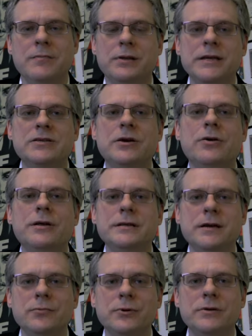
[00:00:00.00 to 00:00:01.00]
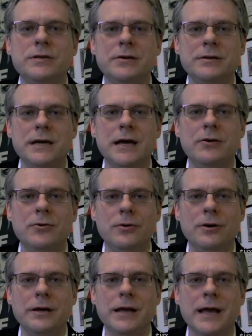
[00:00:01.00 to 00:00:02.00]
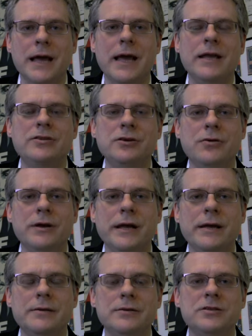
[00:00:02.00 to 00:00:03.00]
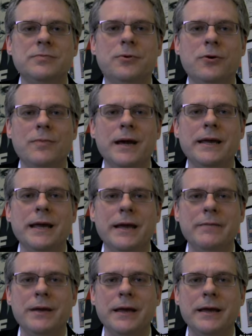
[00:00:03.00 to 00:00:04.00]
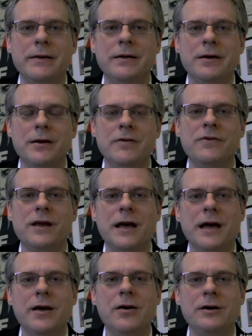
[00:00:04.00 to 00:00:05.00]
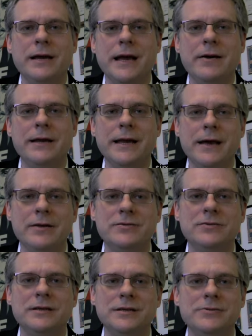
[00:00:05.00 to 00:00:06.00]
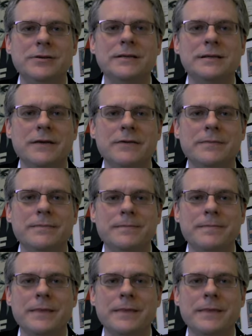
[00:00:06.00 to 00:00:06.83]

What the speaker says: Please go to timrusso.org and donate to support my campaign for Cuyahoga County Council District 7.